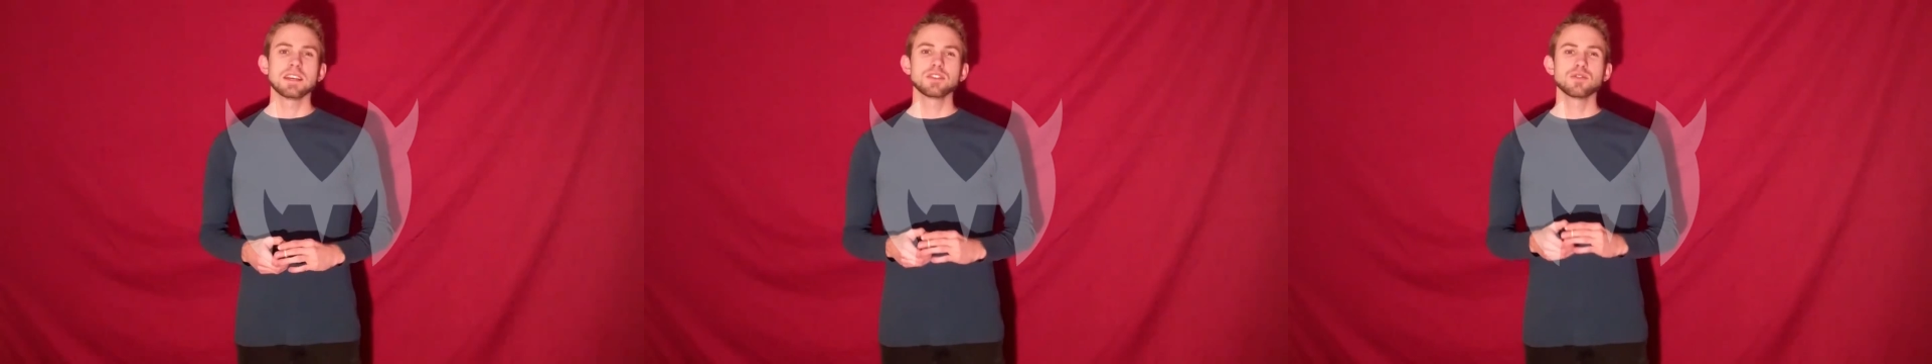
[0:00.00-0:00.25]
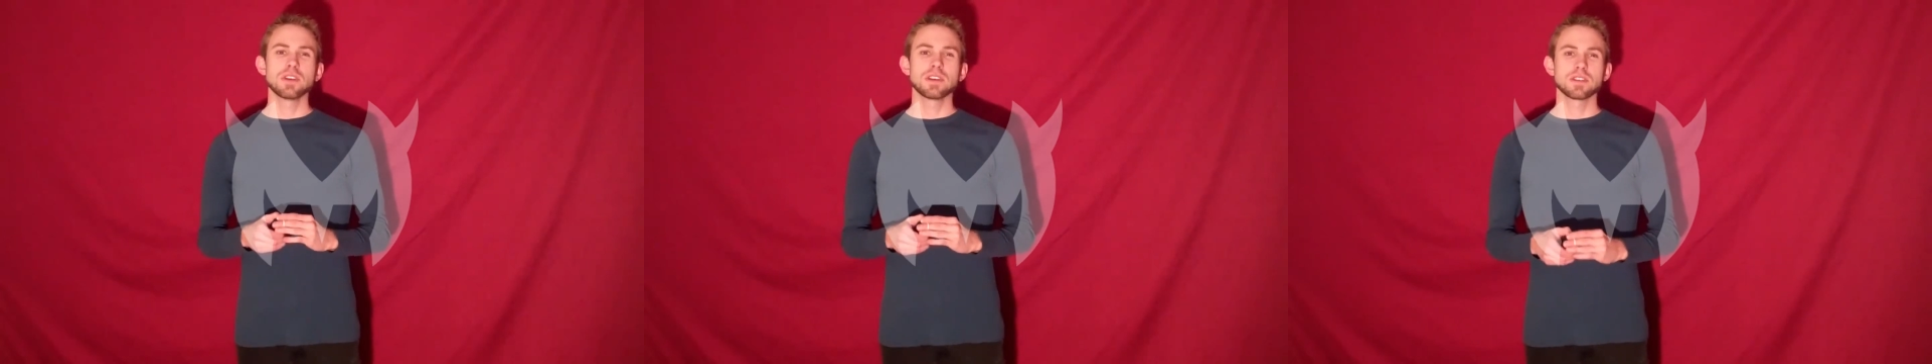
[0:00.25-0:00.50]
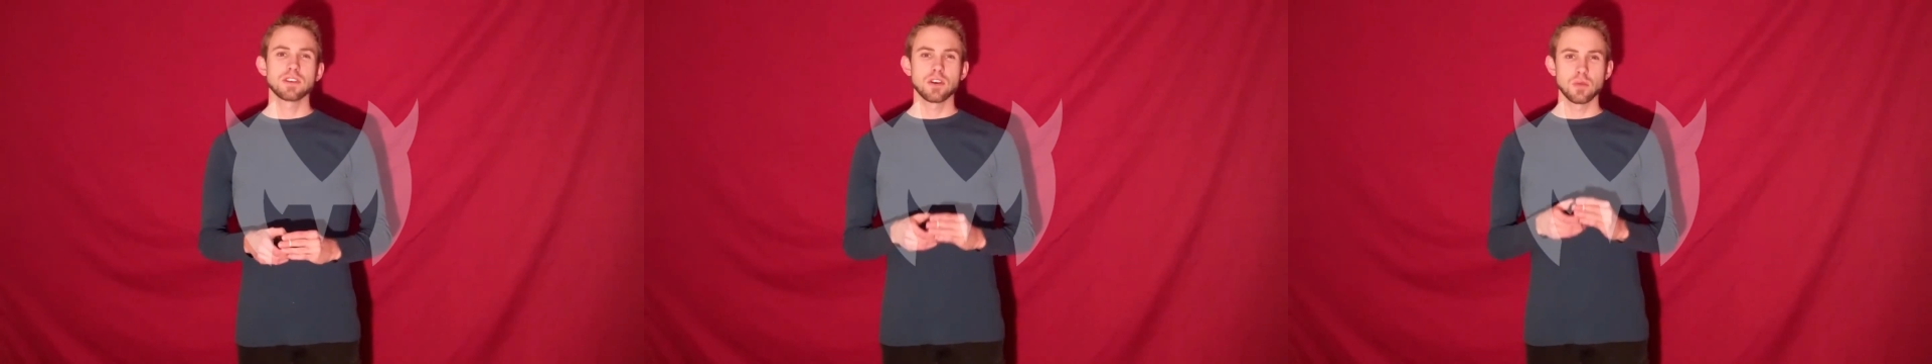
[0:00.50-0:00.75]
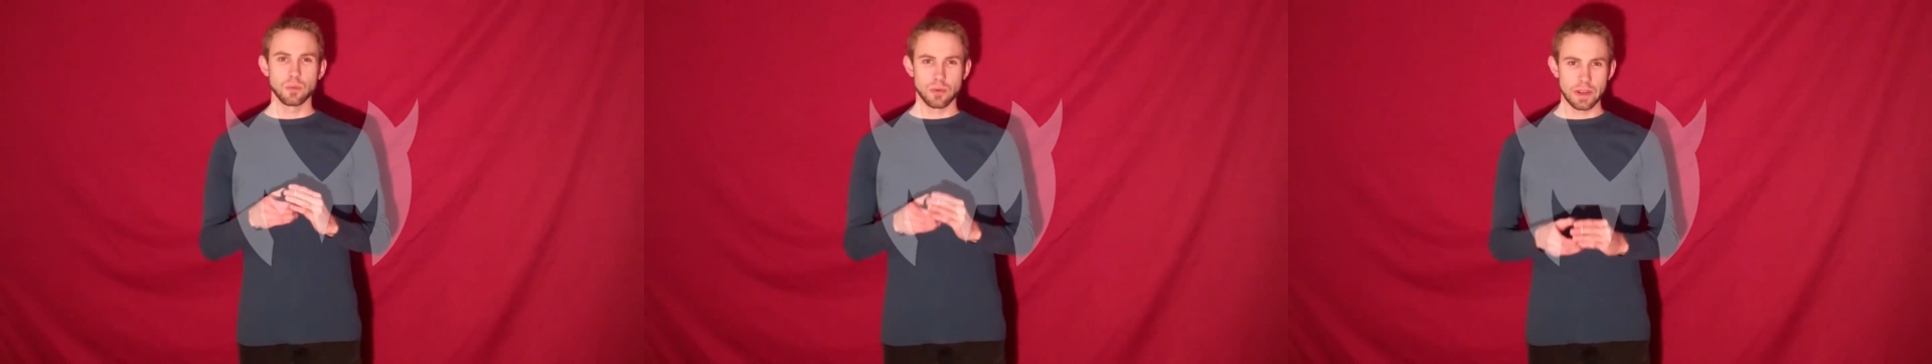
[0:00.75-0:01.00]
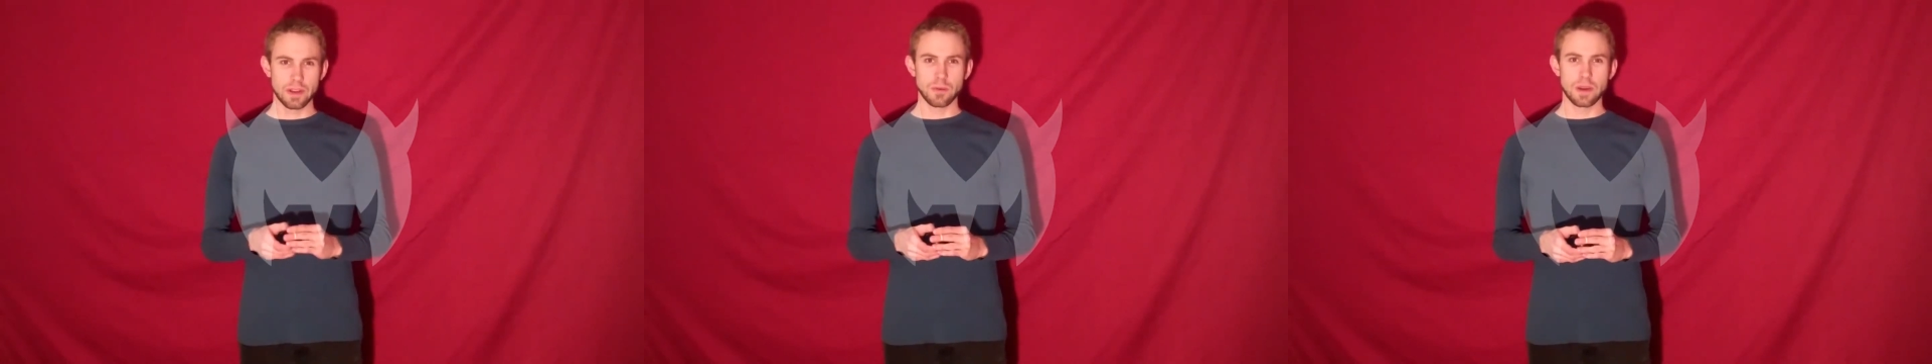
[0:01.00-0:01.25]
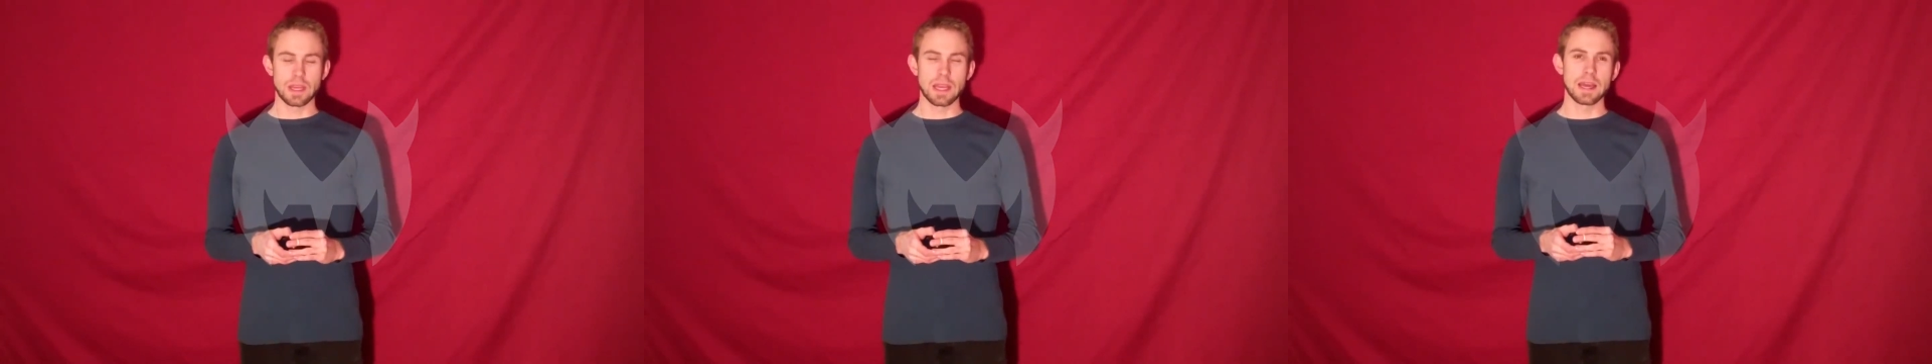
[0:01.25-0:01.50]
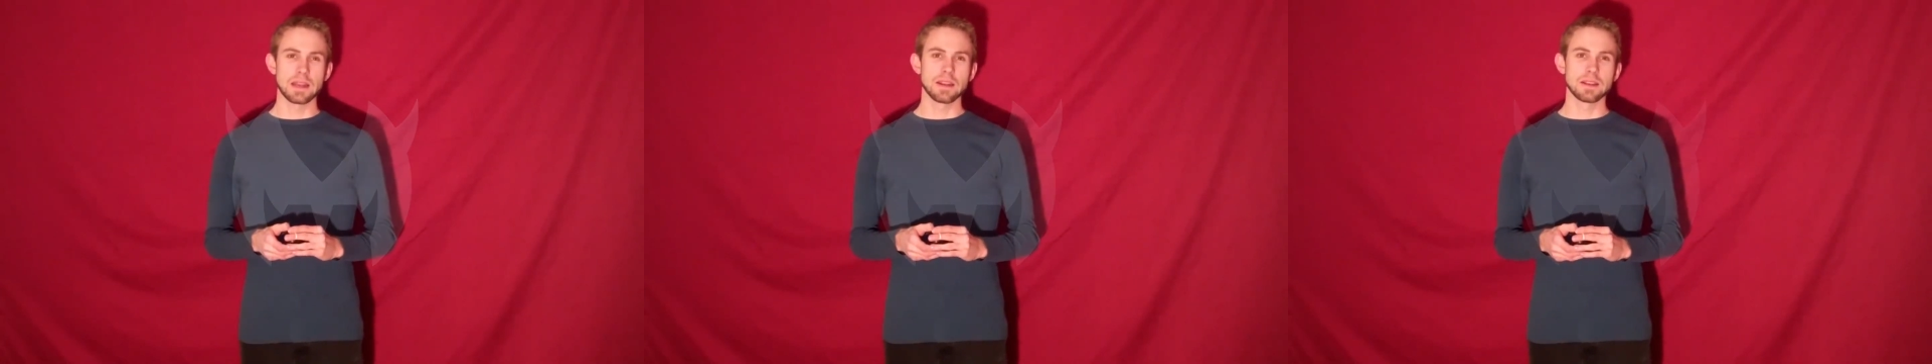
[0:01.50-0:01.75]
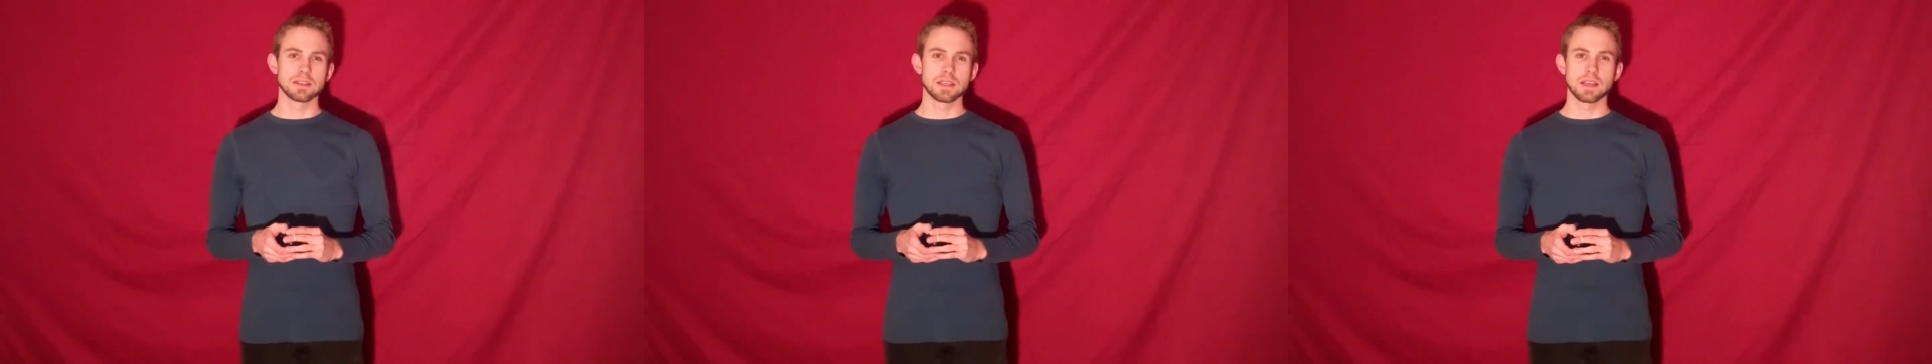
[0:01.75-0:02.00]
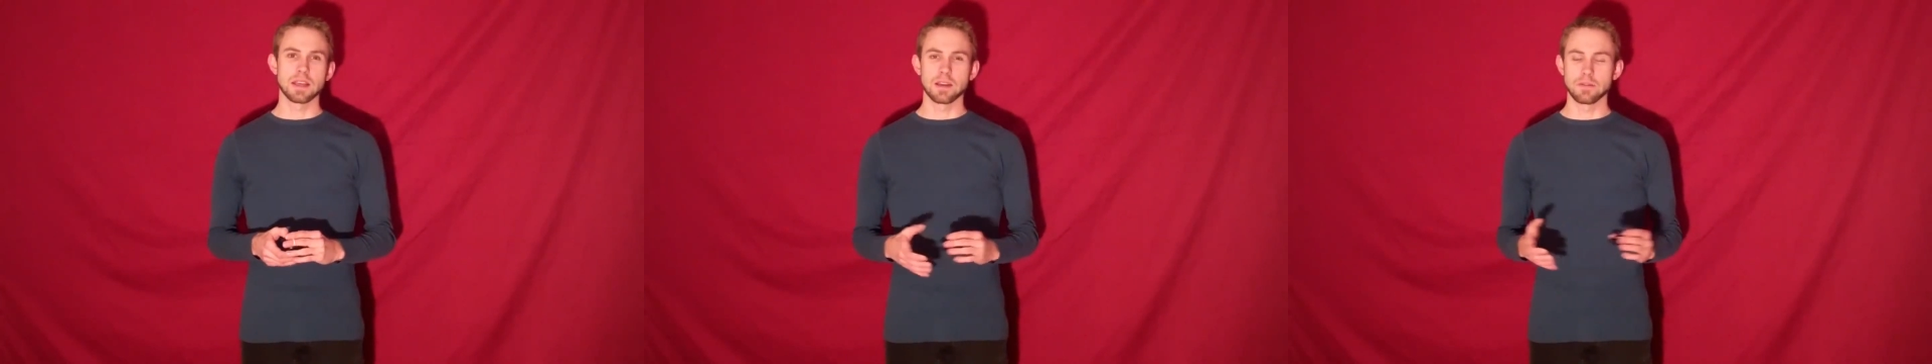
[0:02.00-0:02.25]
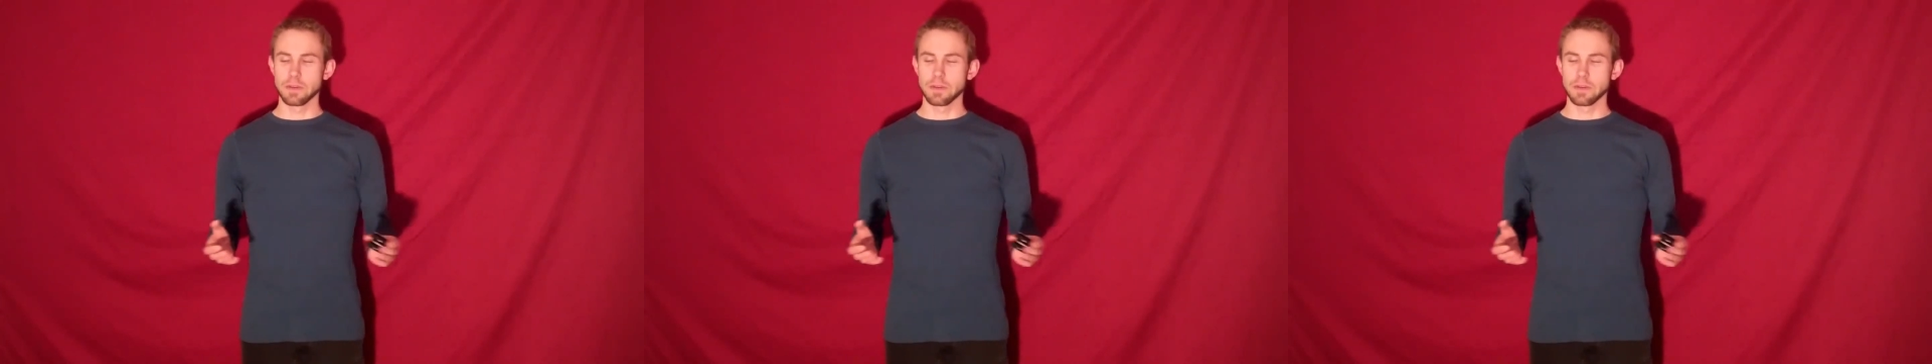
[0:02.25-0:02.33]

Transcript: next trick is called Breakaway, and it is a